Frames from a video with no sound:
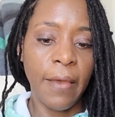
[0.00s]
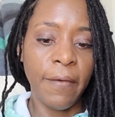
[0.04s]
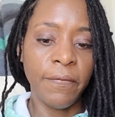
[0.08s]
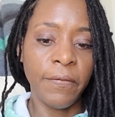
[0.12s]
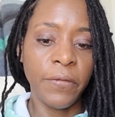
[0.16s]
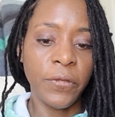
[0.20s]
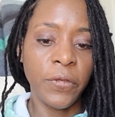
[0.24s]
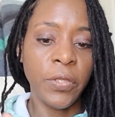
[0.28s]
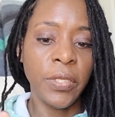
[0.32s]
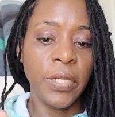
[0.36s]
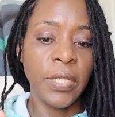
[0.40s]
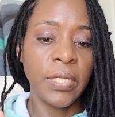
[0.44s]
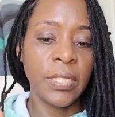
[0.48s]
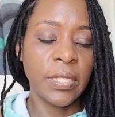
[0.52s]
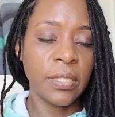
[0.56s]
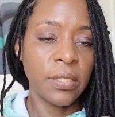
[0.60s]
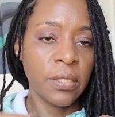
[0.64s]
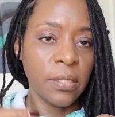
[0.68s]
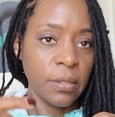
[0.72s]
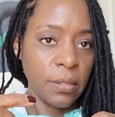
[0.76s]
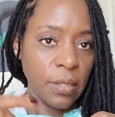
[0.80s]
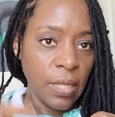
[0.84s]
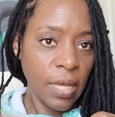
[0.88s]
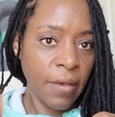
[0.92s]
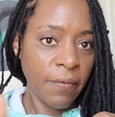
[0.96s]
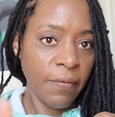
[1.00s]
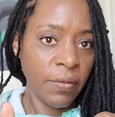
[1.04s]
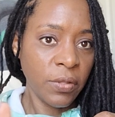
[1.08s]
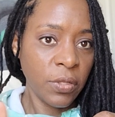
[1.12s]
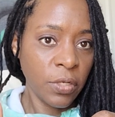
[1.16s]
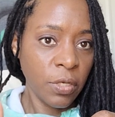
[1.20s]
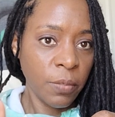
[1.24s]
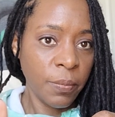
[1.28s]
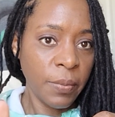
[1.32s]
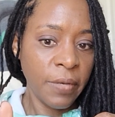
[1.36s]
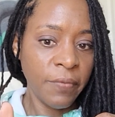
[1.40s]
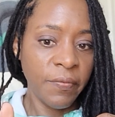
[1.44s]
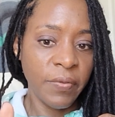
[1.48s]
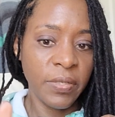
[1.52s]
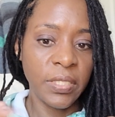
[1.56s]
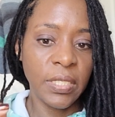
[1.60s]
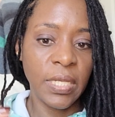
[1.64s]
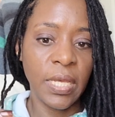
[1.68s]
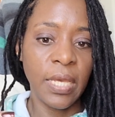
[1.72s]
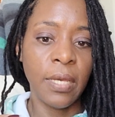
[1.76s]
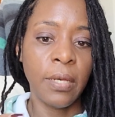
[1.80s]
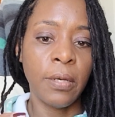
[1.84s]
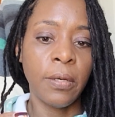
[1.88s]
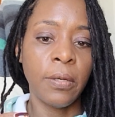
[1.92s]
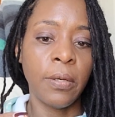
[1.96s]
need to have a little bit of a
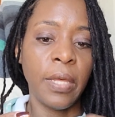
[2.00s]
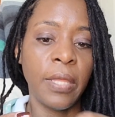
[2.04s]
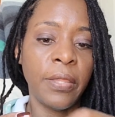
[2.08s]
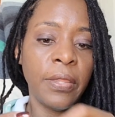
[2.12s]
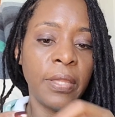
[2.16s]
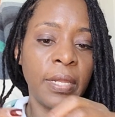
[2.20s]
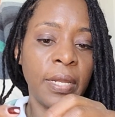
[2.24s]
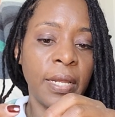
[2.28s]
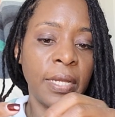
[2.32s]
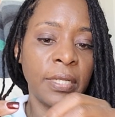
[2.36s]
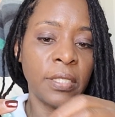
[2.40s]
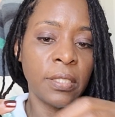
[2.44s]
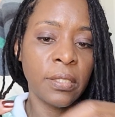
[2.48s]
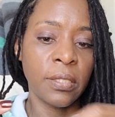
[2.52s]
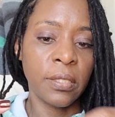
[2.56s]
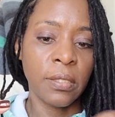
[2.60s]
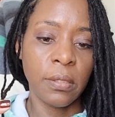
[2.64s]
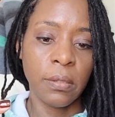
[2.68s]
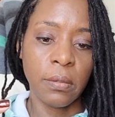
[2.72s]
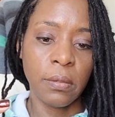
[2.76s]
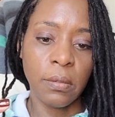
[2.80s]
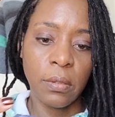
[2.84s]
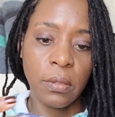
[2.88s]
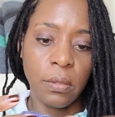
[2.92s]
tail, and then I just